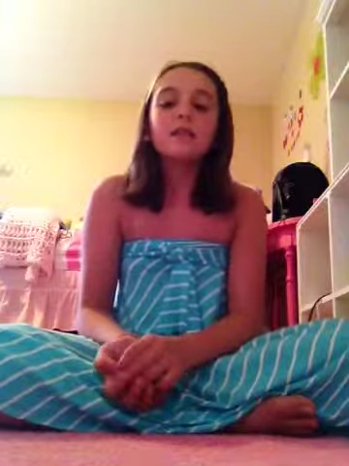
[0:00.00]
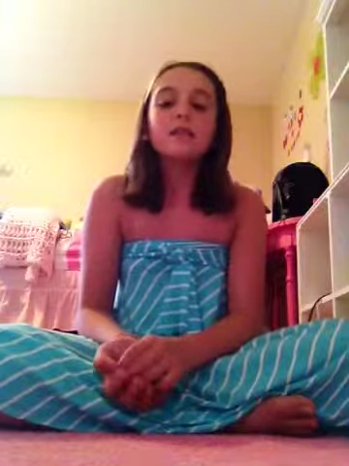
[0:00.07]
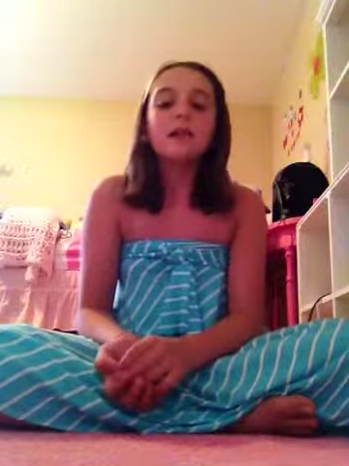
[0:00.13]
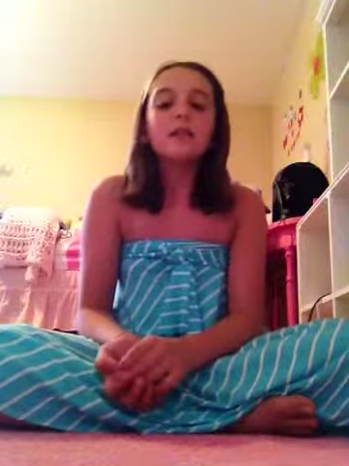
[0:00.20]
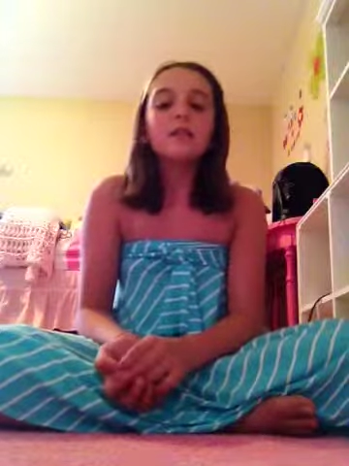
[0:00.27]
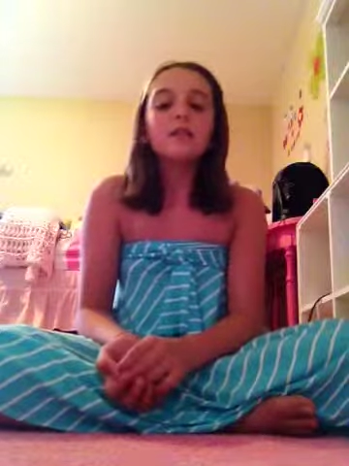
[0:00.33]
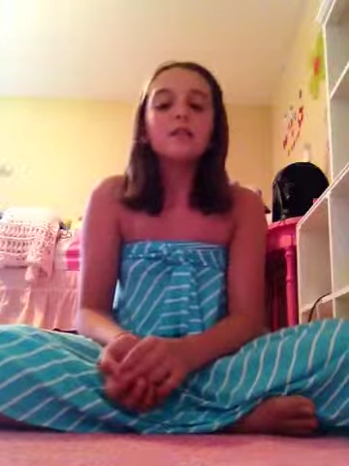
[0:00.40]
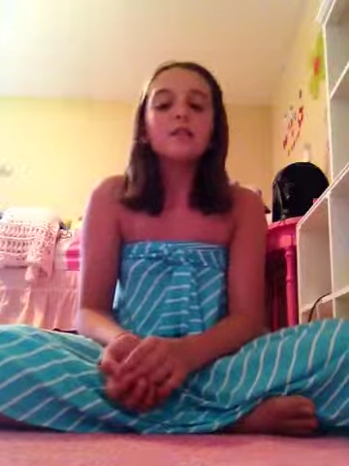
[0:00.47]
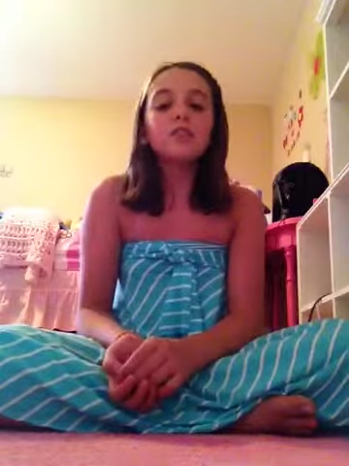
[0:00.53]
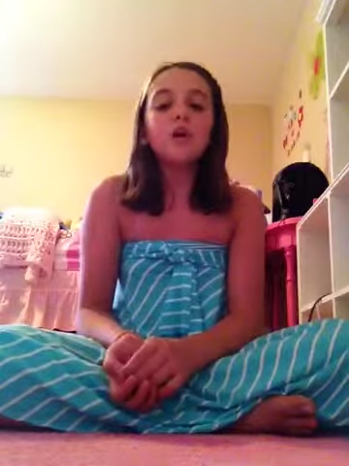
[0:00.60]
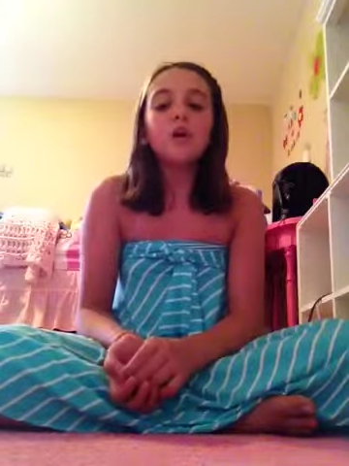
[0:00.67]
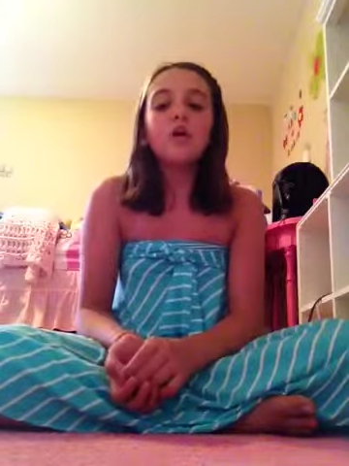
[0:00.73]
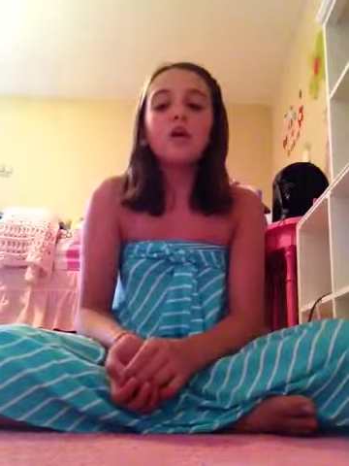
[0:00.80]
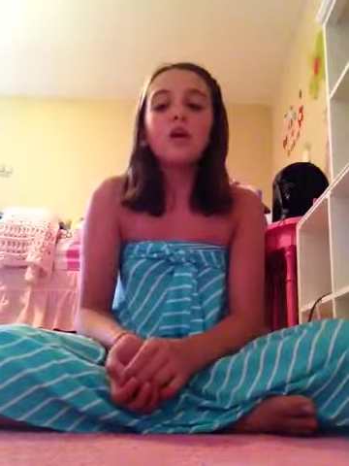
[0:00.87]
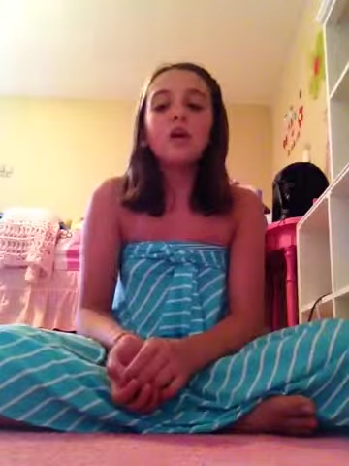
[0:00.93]
Let the
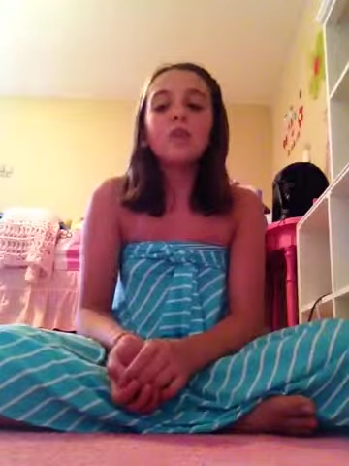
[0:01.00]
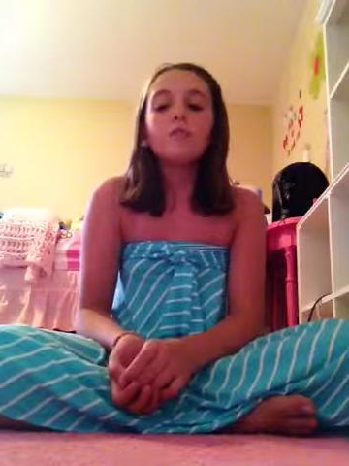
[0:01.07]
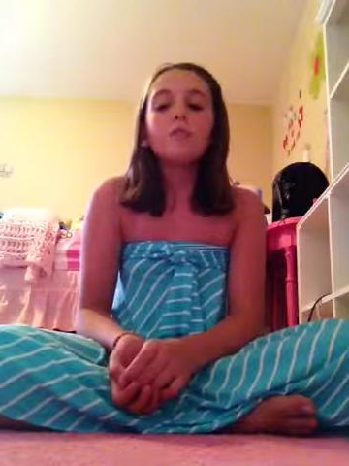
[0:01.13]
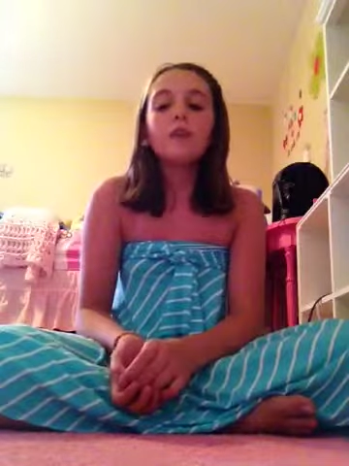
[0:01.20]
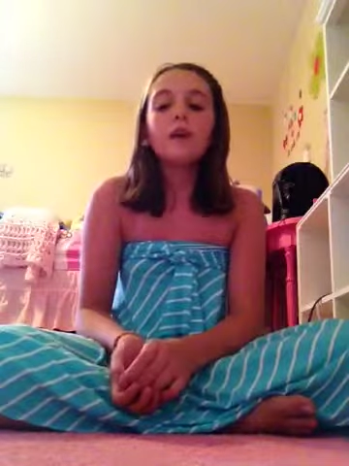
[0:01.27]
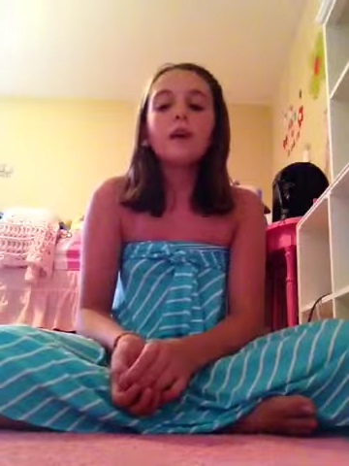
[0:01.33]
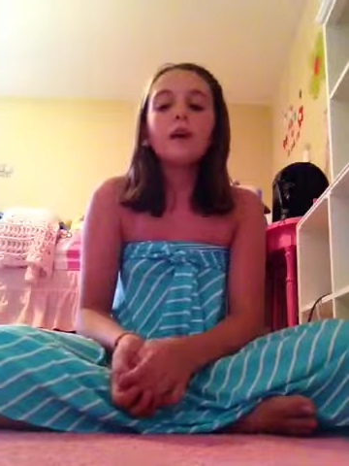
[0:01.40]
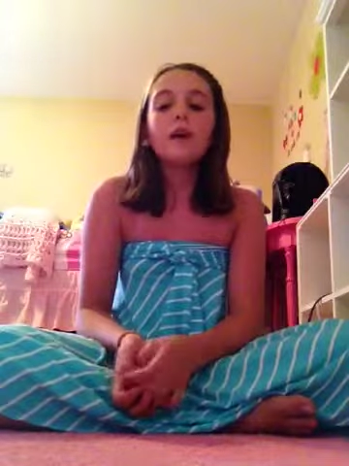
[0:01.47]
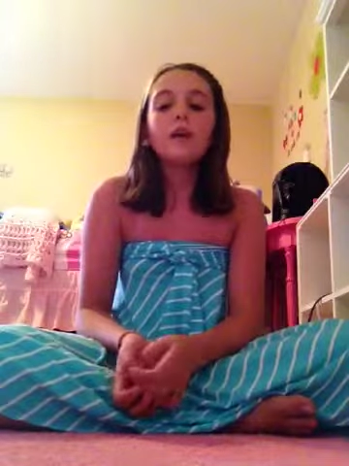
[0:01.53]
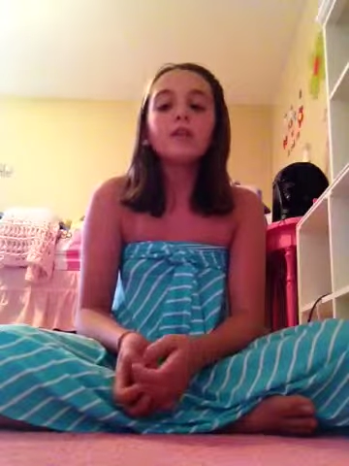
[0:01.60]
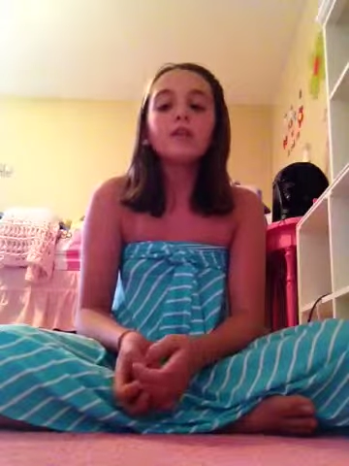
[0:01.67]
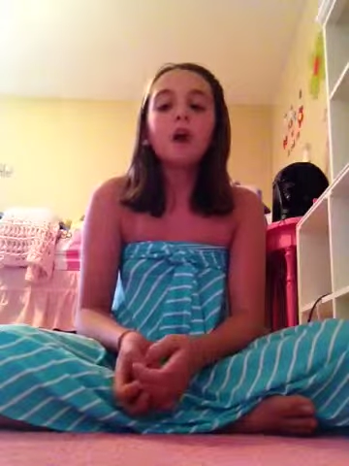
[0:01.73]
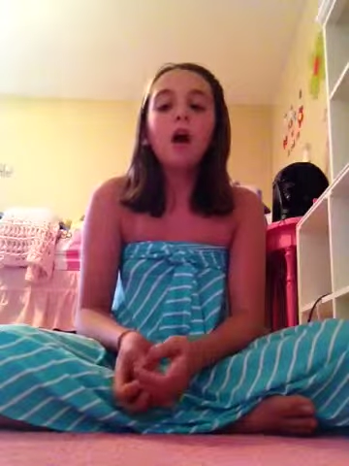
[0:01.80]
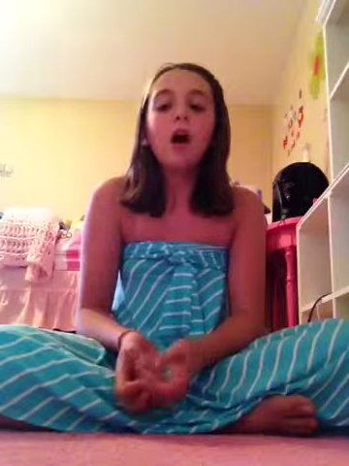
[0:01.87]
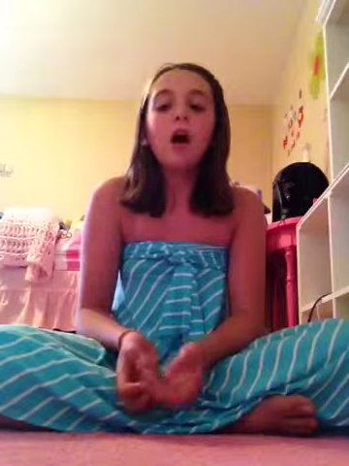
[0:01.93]
storm
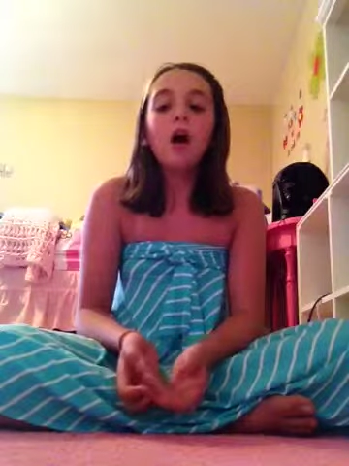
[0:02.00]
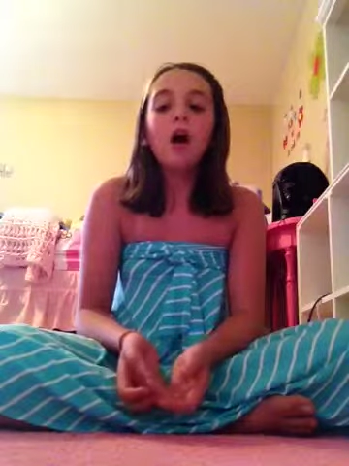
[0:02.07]
rage on.